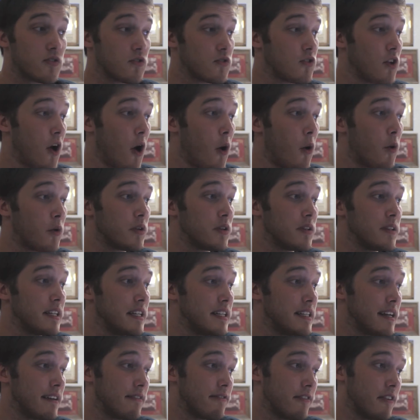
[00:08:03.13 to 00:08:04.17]
Totally
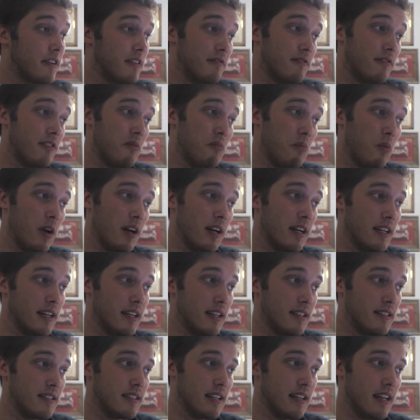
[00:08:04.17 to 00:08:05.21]
different from what it
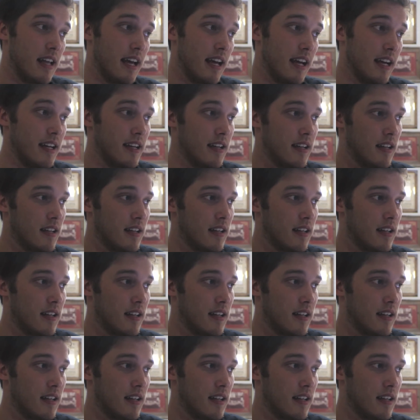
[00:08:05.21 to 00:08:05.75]
is today.